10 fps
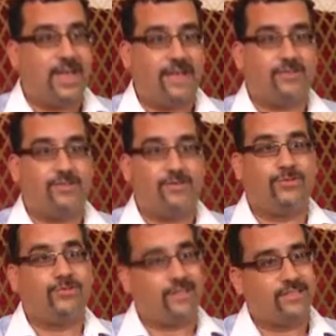and
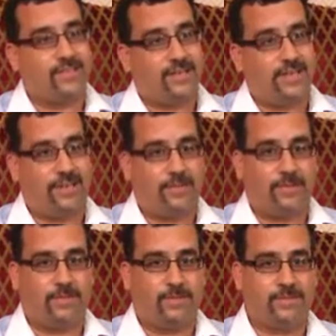2, translated in
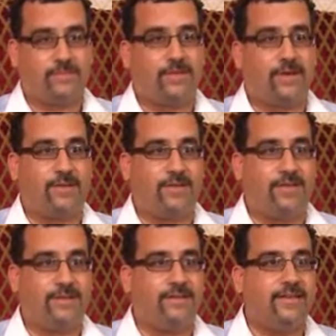helping the business bottom
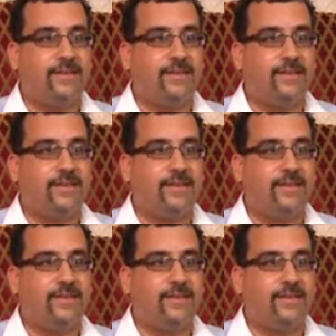line.